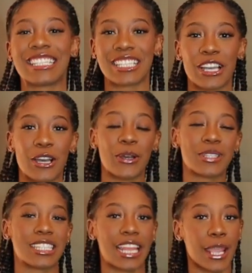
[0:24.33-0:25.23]
So
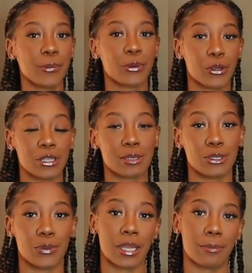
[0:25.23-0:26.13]
today we're going to be
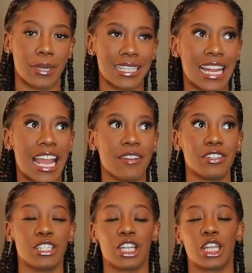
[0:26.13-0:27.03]
doing a brand that I
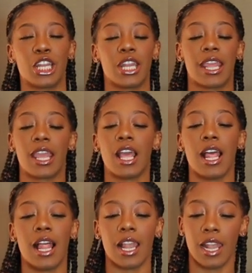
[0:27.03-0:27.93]
haven't done in a
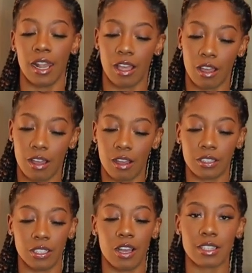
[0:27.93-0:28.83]

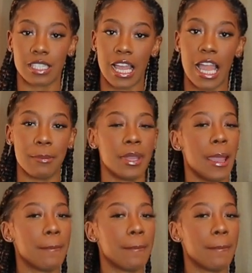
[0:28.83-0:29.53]
long long time.